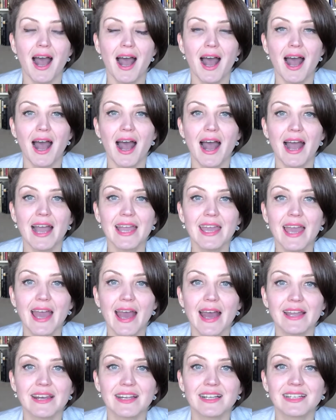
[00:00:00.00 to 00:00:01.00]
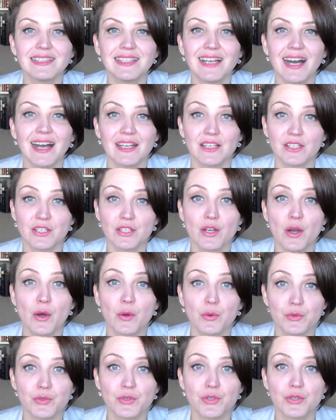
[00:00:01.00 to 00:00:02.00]
I had a client
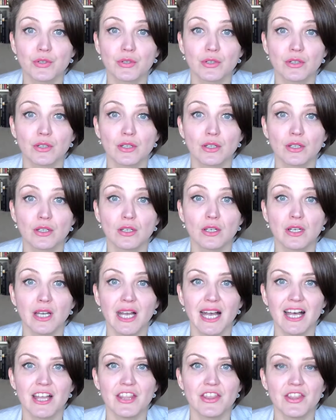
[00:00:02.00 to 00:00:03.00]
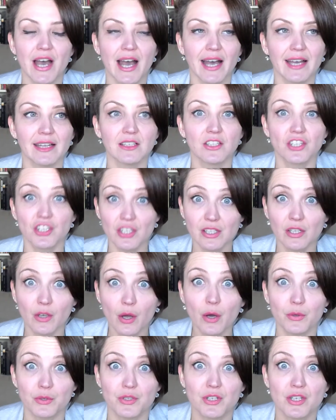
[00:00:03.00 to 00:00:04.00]
coach that she's a
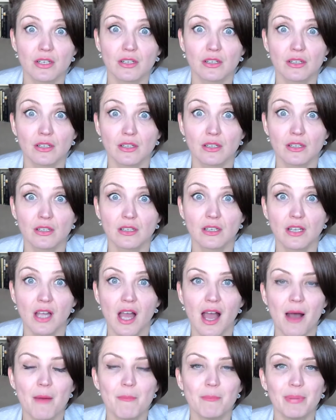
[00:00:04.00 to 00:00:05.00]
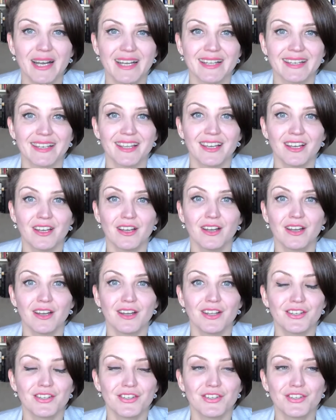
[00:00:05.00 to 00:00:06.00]
coach, but
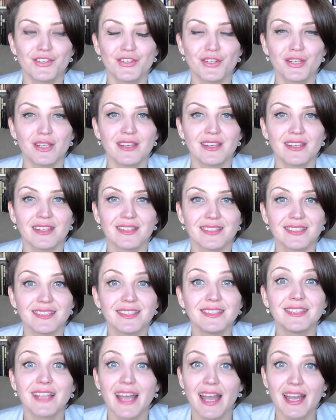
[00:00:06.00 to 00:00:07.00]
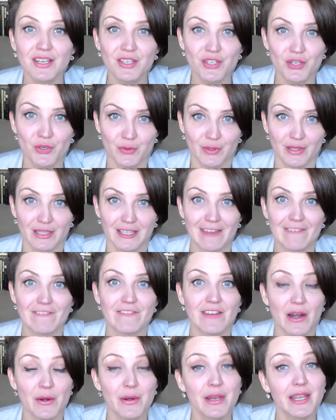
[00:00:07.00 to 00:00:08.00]
she is naturally
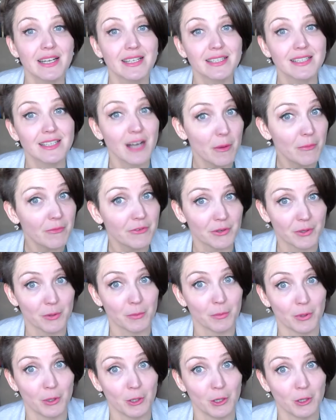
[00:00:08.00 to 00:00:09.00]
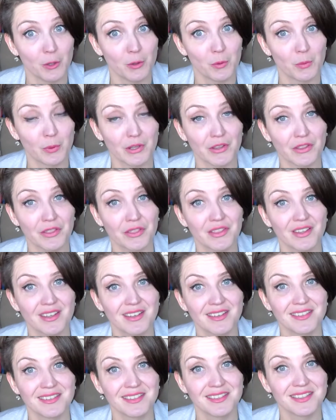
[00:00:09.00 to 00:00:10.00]
very uncomfortable with
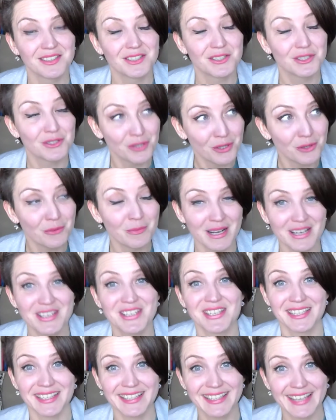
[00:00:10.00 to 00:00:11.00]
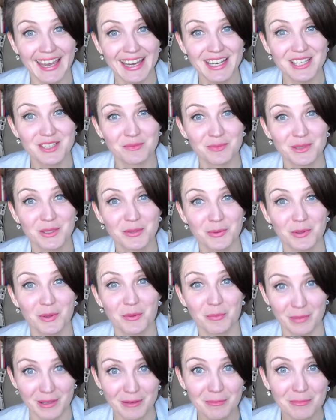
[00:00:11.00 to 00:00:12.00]
too much engagement
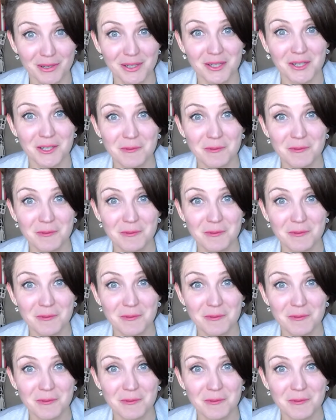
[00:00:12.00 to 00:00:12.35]
with people.